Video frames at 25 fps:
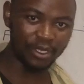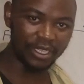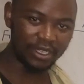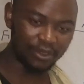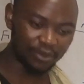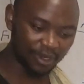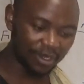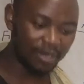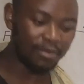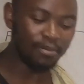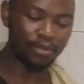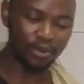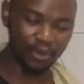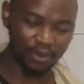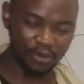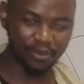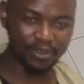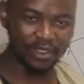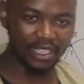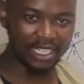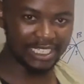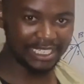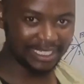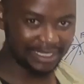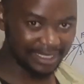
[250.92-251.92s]
we will prove
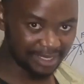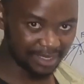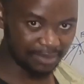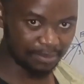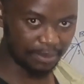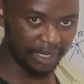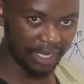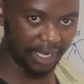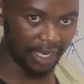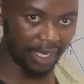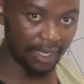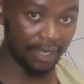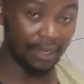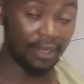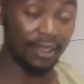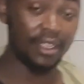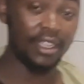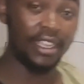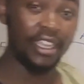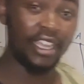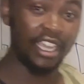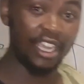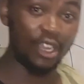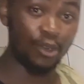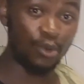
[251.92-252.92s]
that it is parallel.
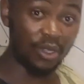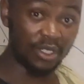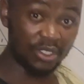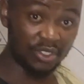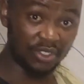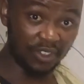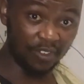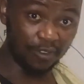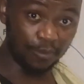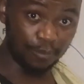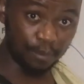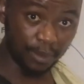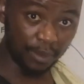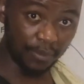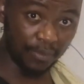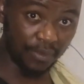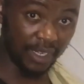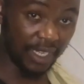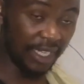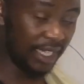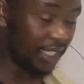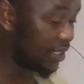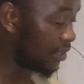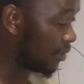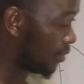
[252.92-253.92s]
And once you have
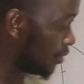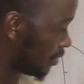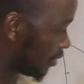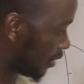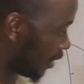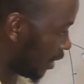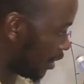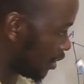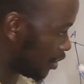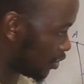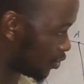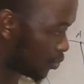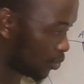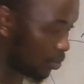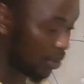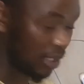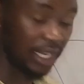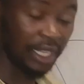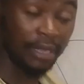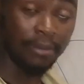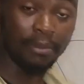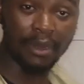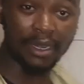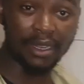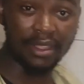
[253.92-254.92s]
proven it, try to
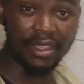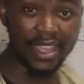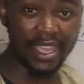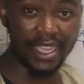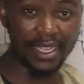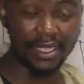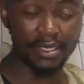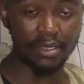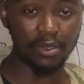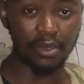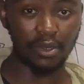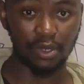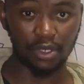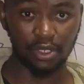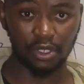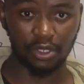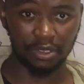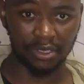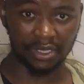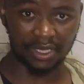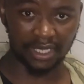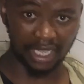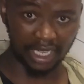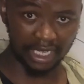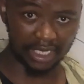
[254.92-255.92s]
label that on your
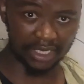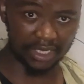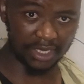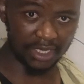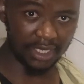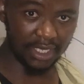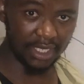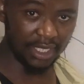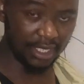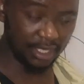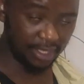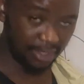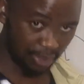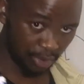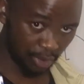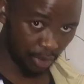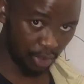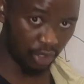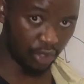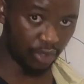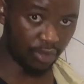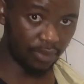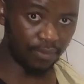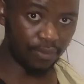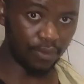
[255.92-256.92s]
sketch so
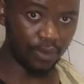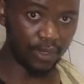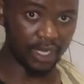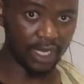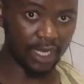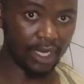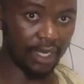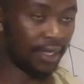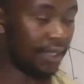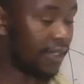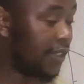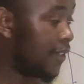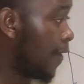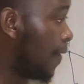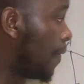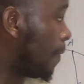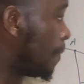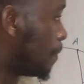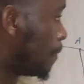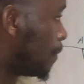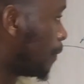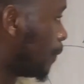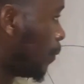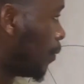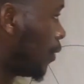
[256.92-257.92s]
you don't forget it.
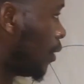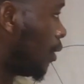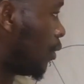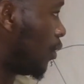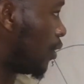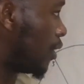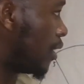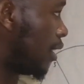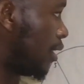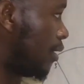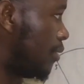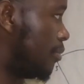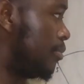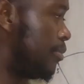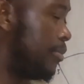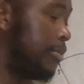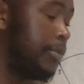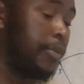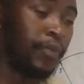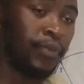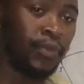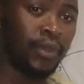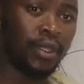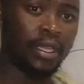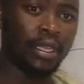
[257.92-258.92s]
Okay,
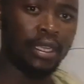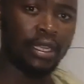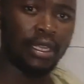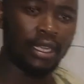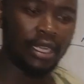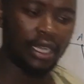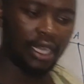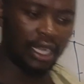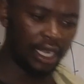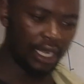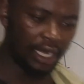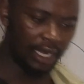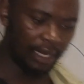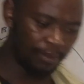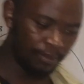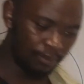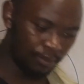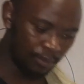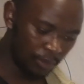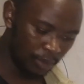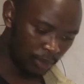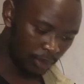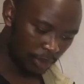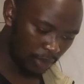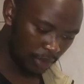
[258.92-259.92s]

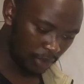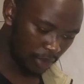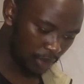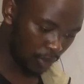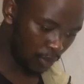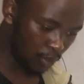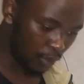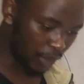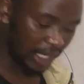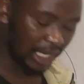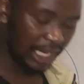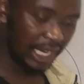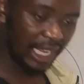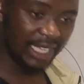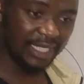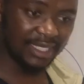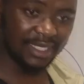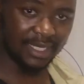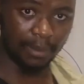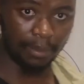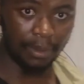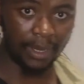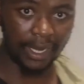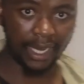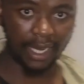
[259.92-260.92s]
when lines
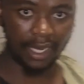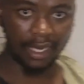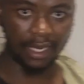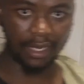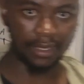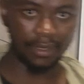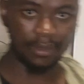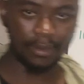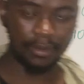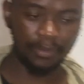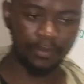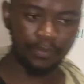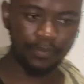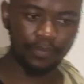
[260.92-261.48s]
are parallel,